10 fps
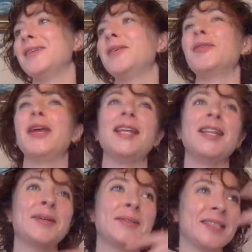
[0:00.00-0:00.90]
orient
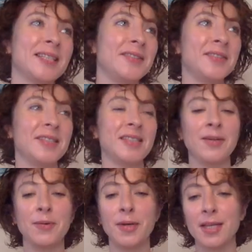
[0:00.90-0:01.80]
ourselves
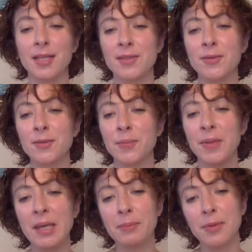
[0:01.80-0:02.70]
according to
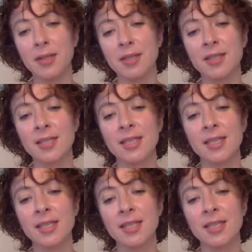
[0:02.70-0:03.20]
people,